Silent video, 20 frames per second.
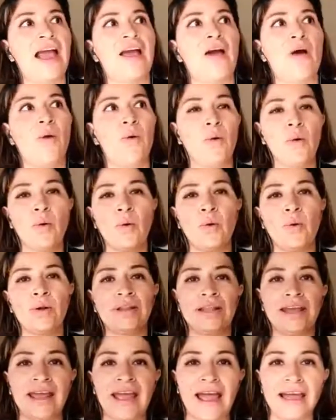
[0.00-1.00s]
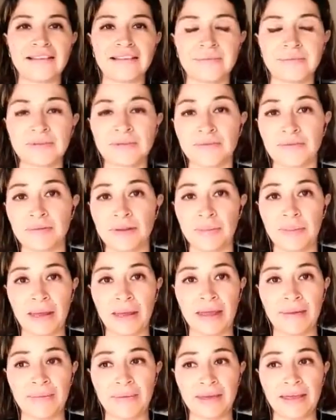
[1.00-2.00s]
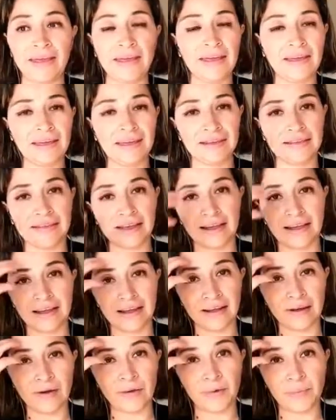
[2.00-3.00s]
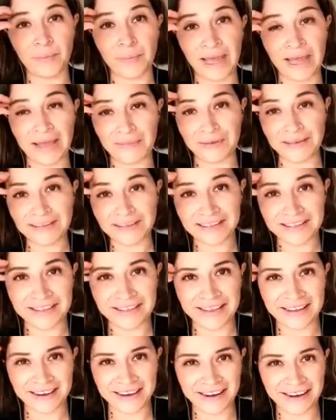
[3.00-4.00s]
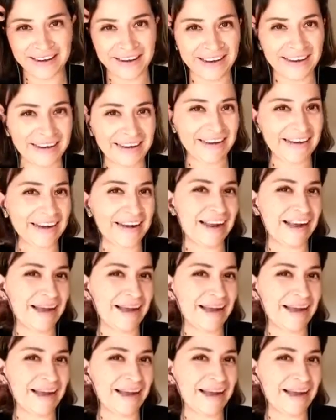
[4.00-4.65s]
all the items of the baby or babies that are here